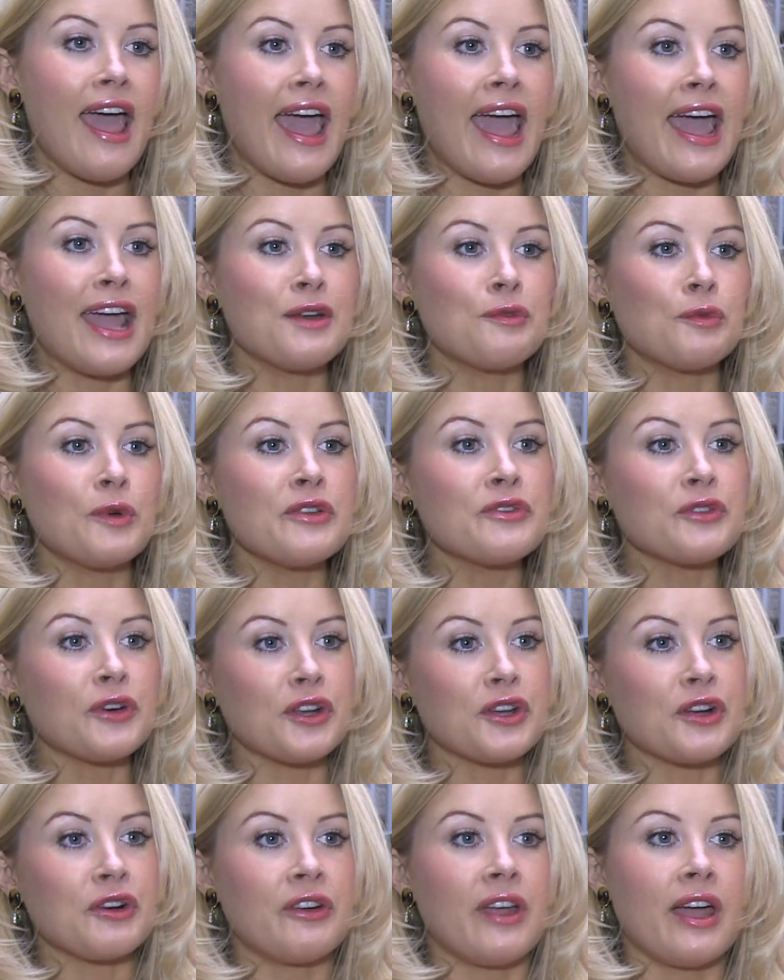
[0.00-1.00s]
And we've
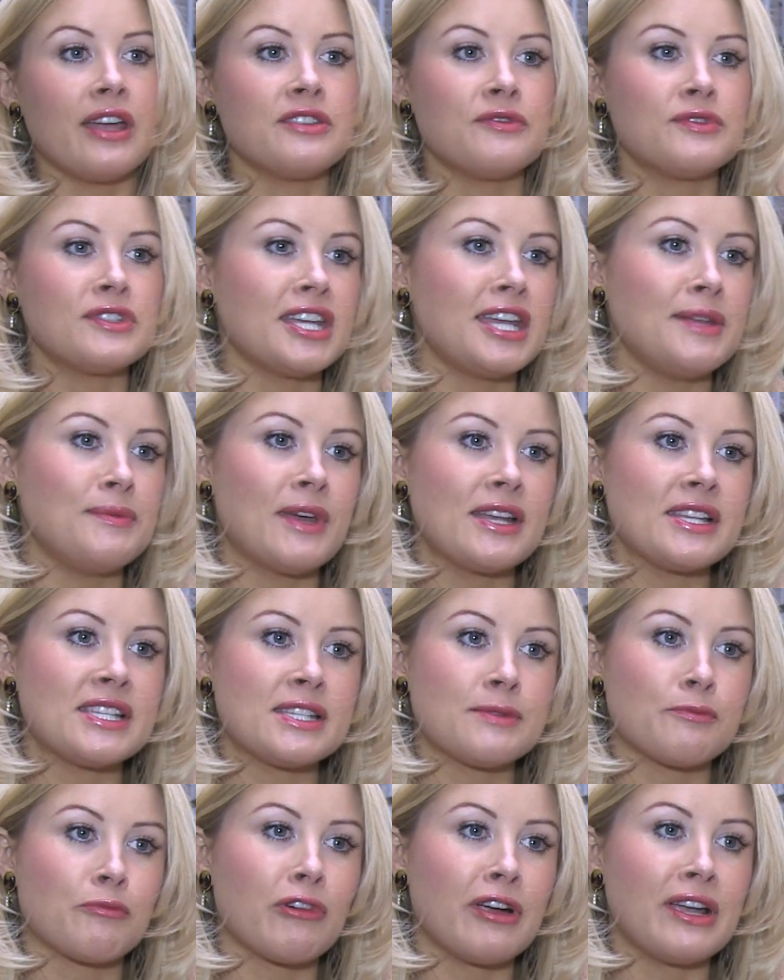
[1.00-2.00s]
got a creative team that's
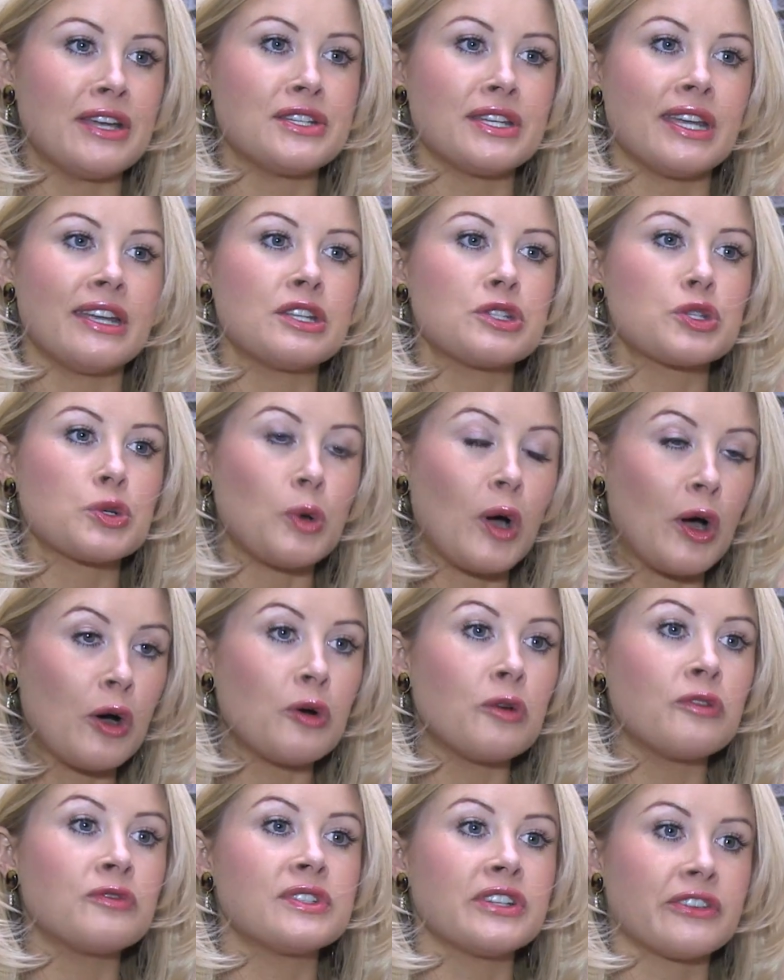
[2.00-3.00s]
spread in
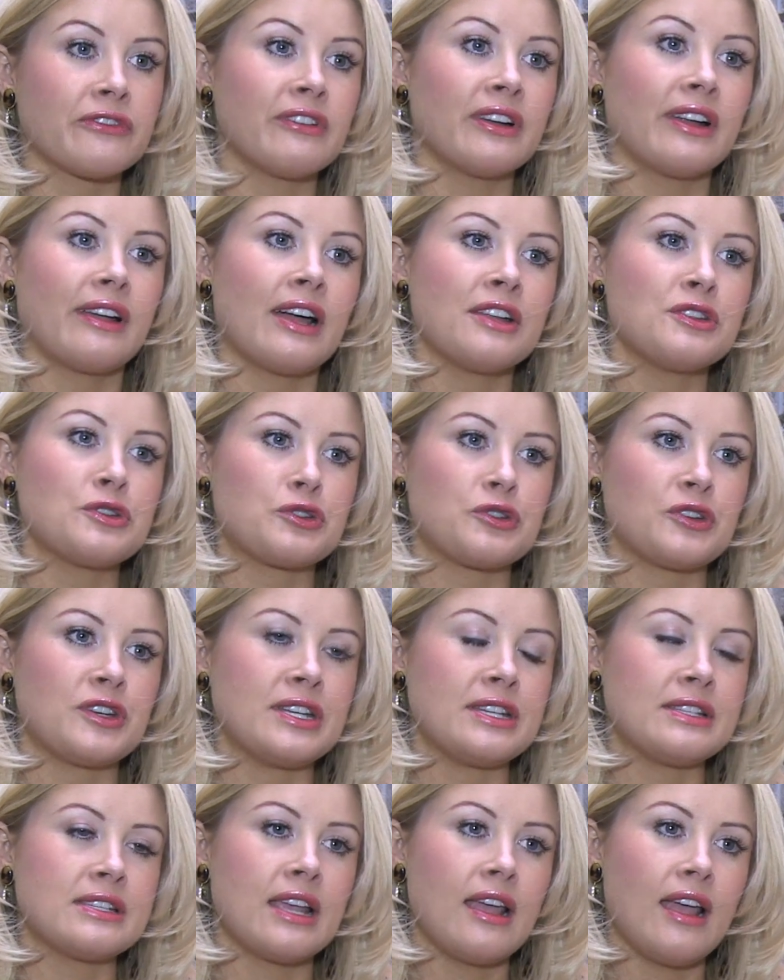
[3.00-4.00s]
12 different
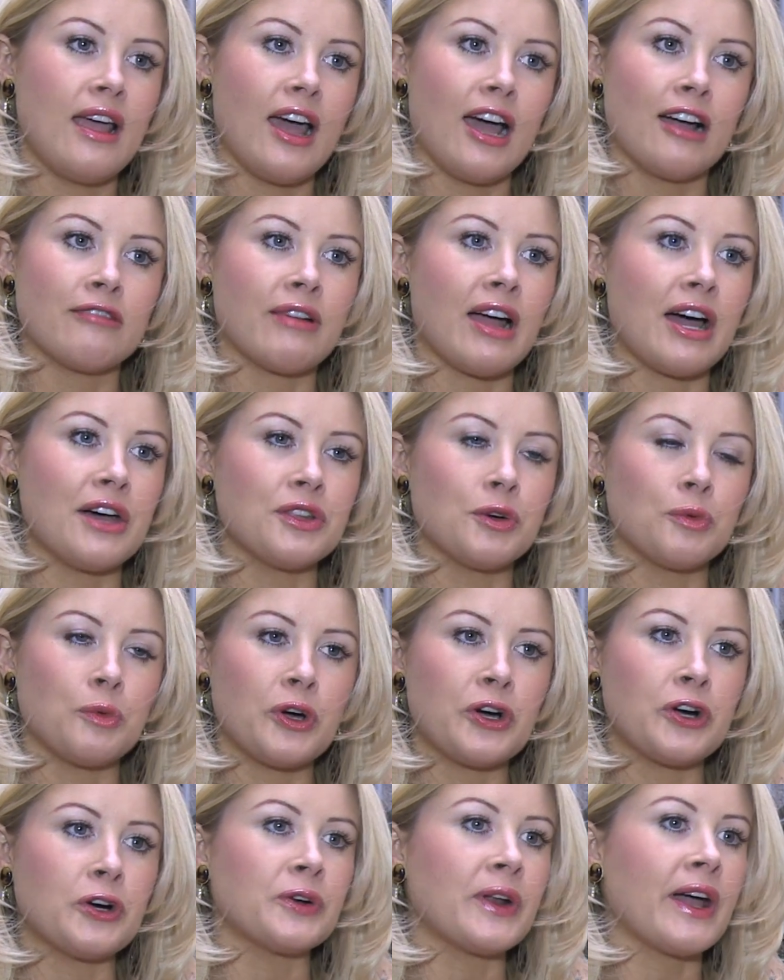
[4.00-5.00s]
countries around the
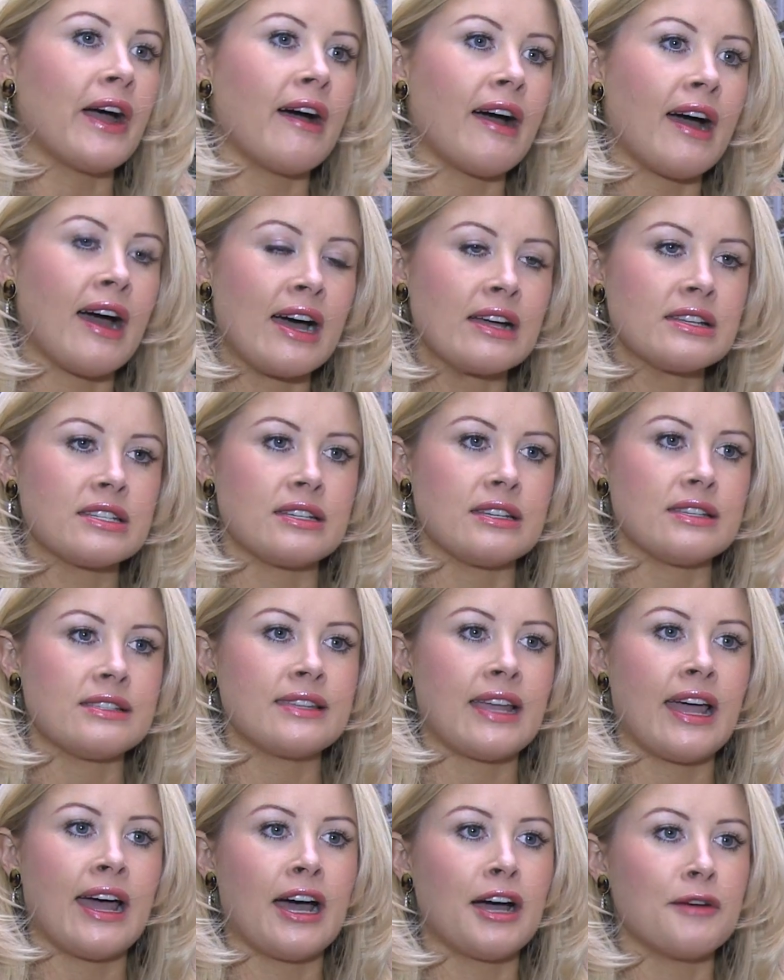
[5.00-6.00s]
world, our
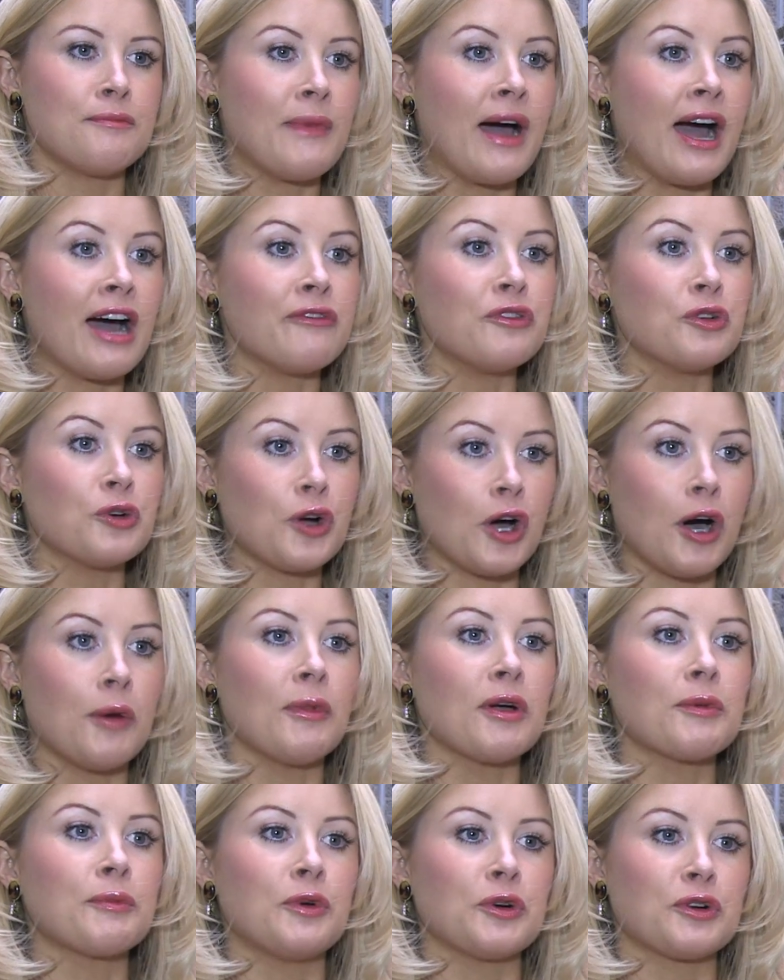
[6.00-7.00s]
artists, our Marvel
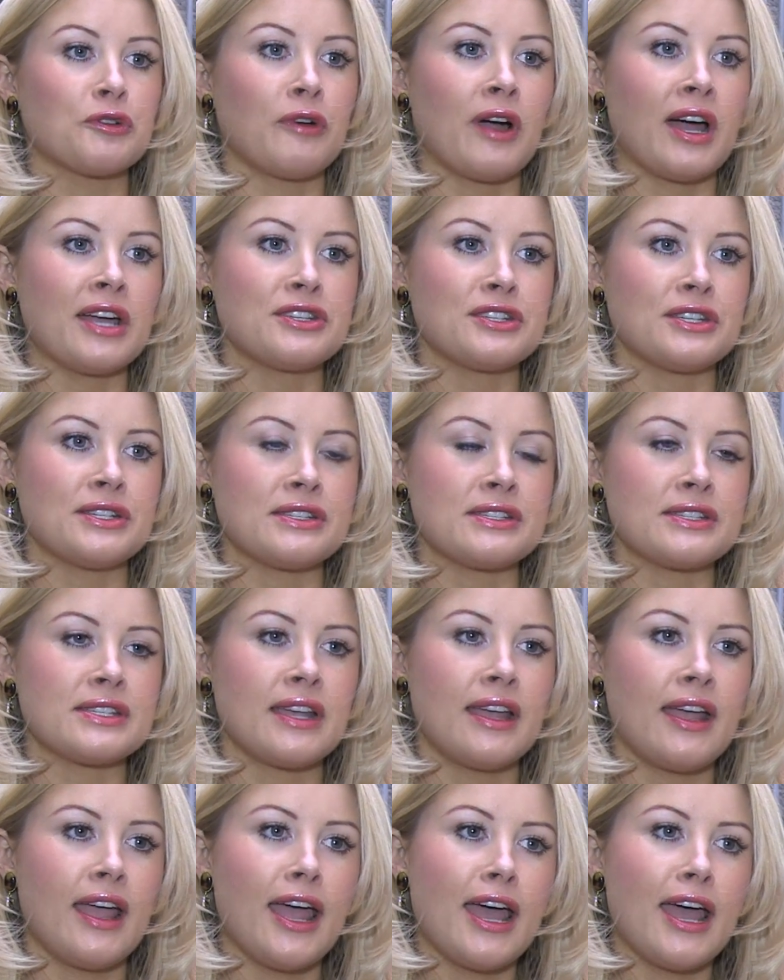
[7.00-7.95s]
comic book writers.